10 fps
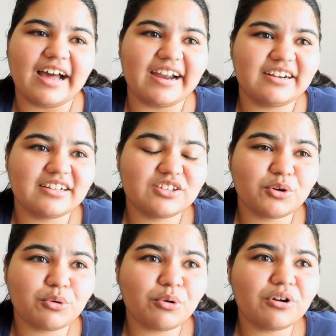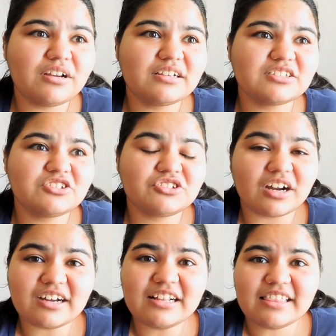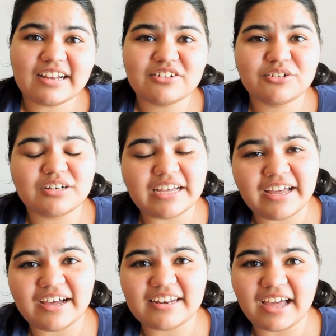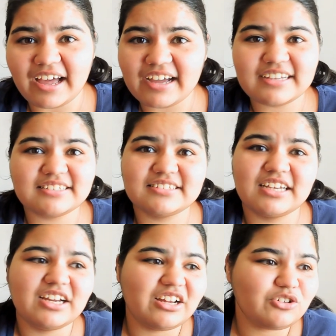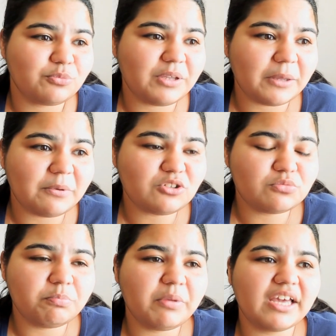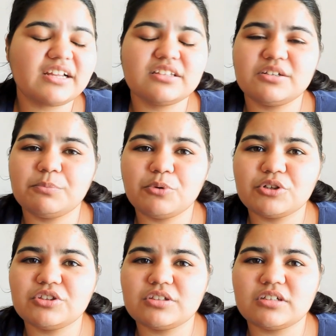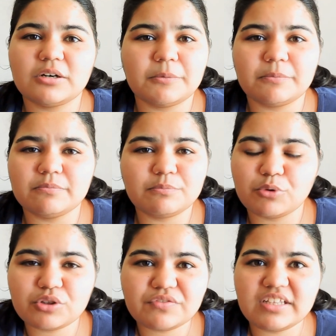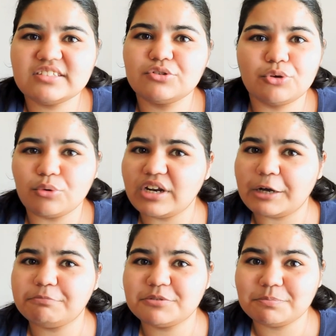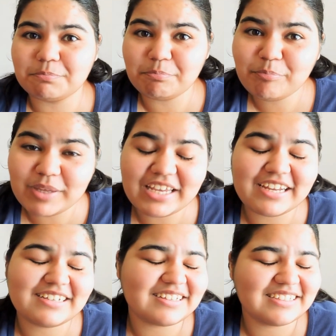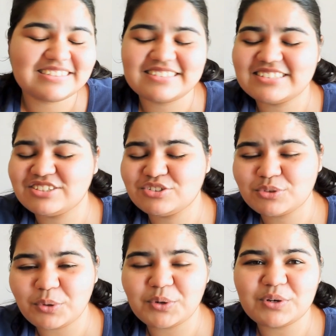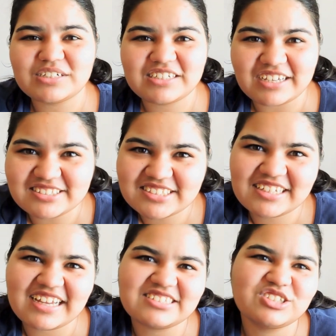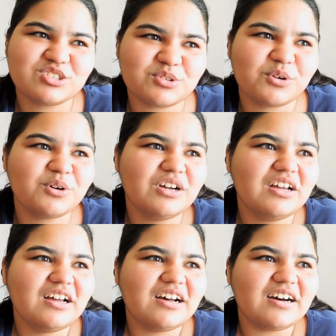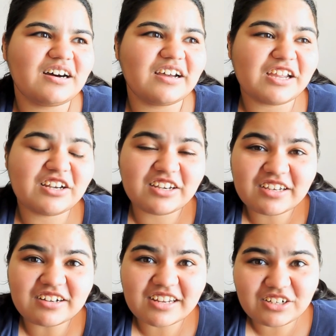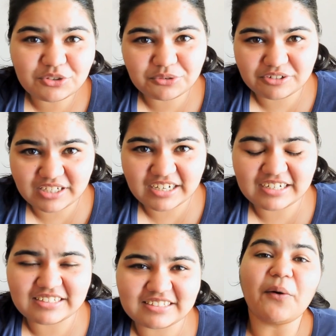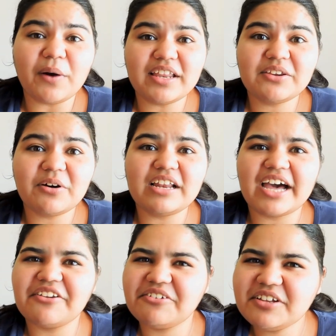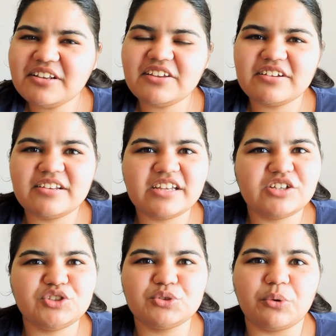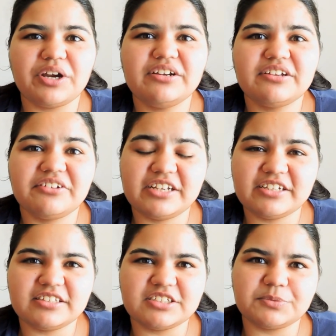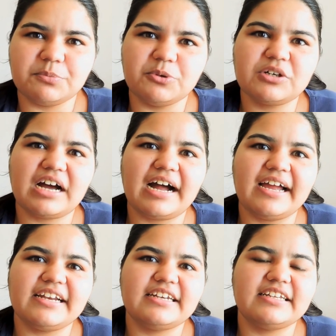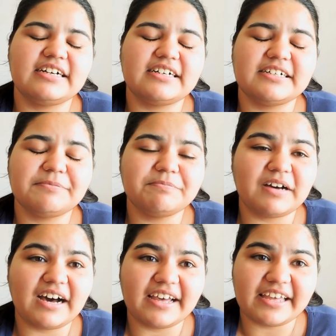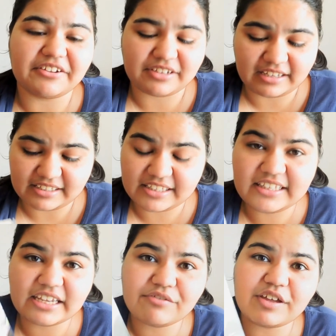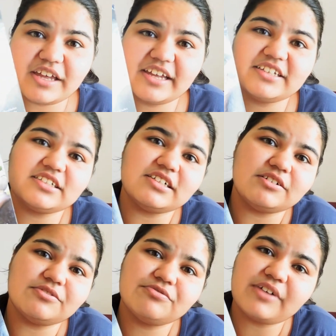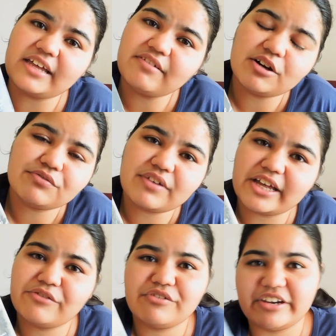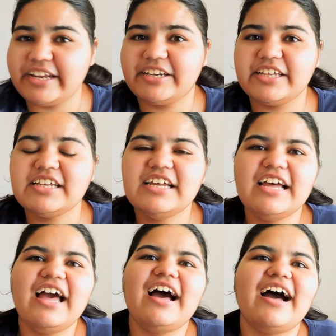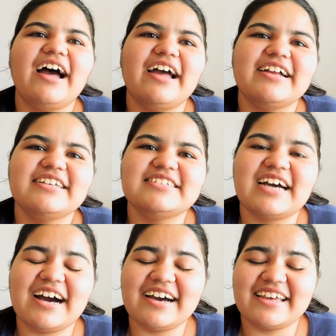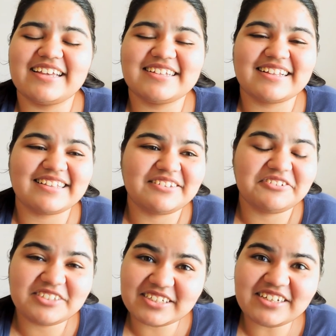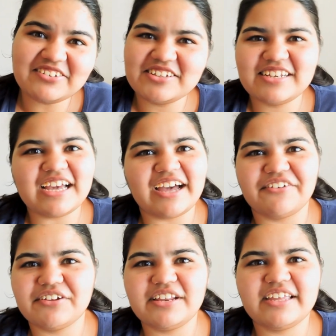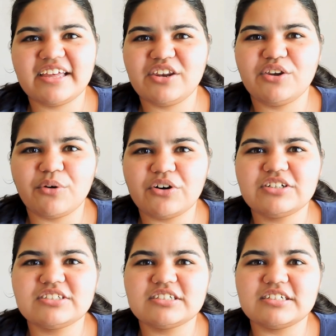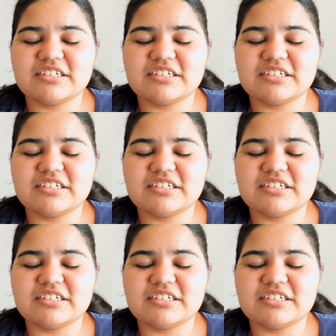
and the whole struggle that Ayan has to be able to make the both of these grown-ups meet. It's just so touching and so endearing to read. All in all, I really enjoyed reading this book, and I give it a 5 out of 5 rating. And I really cannot